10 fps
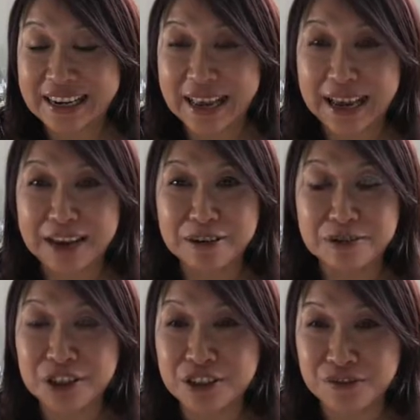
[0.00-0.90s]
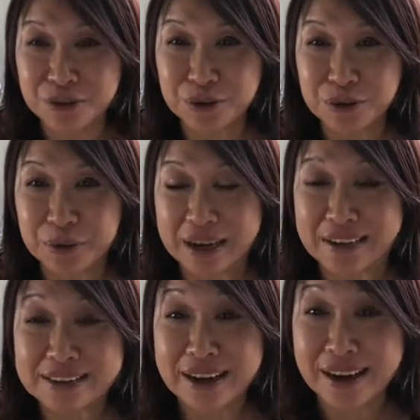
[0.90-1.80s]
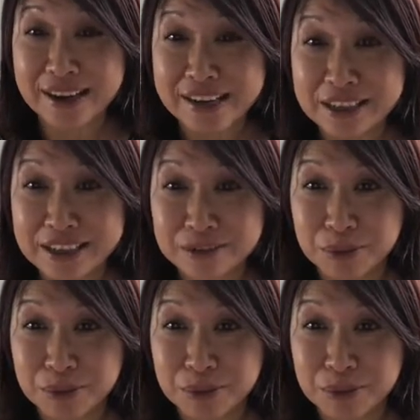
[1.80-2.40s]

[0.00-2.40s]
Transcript: how useful a tiny little